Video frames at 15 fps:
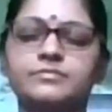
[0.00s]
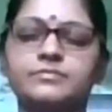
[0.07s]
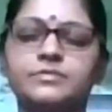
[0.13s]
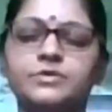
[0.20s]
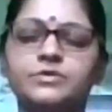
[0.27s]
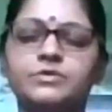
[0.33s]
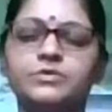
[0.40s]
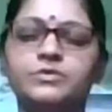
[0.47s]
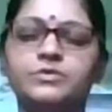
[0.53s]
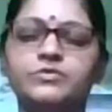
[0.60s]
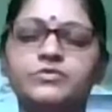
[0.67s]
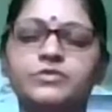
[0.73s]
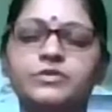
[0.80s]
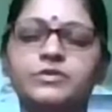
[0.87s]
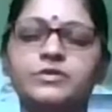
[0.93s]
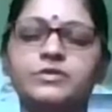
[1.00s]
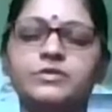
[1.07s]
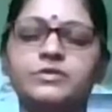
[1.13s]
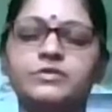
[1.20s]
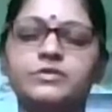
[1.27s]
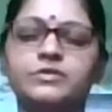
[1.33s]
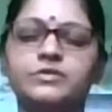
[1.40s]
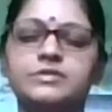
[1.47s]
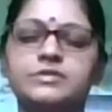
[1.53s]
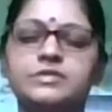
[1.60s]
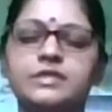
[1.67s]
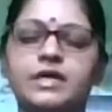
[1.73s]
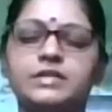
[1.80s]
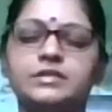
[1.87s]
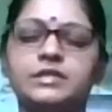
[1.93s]
Beautiful,
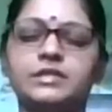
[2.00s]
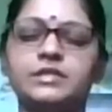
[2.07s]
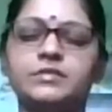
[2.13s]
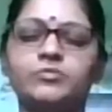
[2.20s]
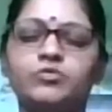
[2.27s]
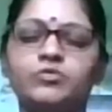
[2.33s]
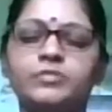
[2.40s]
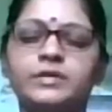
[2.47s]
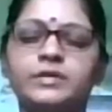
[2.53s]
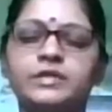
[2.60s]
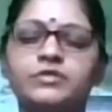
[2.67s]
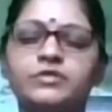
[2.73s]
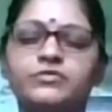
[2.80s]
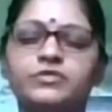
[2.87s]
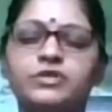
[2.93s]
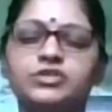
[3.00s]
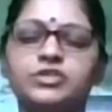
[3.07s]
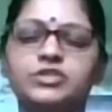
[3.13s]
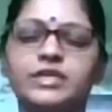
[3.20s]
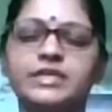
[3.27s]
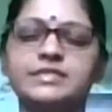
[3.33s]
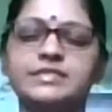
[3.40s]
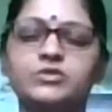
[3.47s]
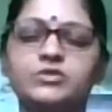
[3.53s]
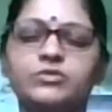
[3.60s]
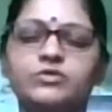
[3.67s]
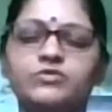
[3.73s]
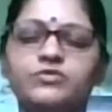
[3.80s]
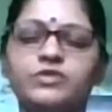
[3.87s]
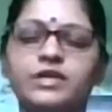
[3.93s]
subtle movement of your chest. You
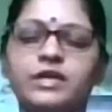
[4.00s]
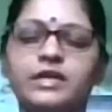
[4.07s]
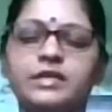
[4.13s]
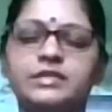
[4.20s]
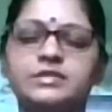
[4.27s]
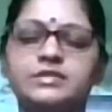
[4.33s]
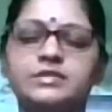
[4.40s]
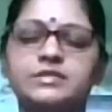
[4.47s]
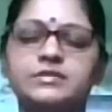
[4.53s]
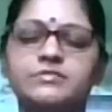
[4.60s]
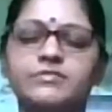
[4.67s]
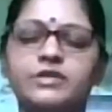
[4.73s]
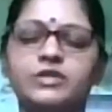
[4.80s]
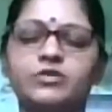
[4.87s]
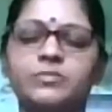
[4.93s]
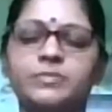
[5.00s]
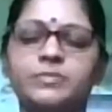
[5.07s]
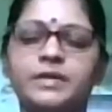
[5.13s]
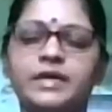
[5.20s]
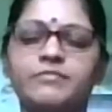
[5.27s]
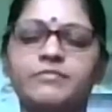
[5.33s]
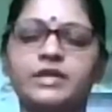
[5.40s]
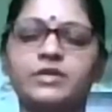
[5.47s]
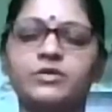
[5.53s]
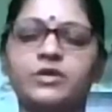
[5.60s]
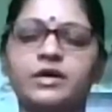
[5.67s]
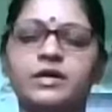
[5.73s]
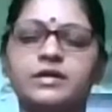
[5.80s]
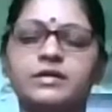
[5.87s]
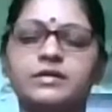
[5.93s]
could feel it when when you
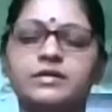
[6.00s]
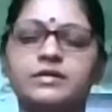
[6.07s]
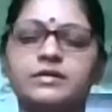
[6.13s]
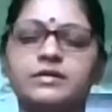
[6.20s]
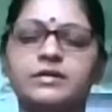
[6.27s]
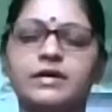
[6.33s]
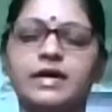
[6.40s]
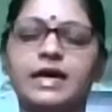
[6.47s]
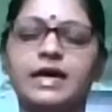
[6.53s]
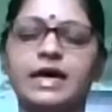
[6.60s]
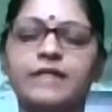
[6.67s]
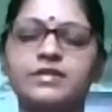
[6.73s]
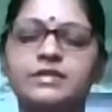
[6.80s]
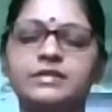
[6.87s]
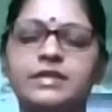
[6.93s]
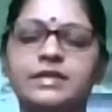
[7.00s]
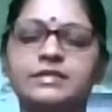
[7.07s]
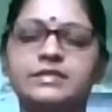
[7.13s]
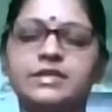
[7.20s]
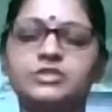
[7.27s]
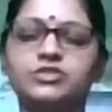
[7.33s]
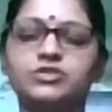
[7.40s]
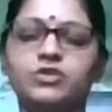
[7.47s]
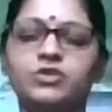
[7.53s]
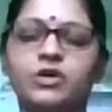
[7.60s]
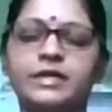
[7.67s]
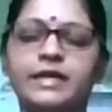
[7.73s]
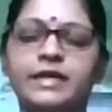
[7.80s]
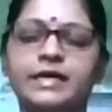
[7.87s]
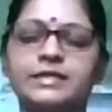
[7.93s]
are having that touch
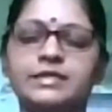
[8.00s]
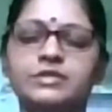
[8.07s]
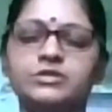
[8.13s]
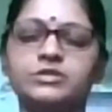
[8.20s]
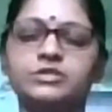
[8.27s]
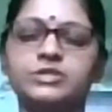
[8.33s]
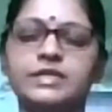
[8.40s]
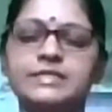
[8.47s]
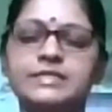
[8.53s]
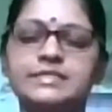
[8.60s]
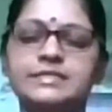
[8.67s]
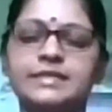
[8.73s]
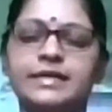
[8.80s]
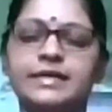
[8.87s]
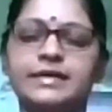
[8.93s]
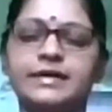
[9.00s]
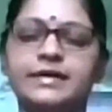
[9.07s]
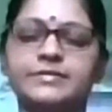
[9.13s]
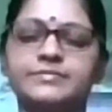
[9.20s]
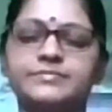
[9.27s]
contact in your chest area.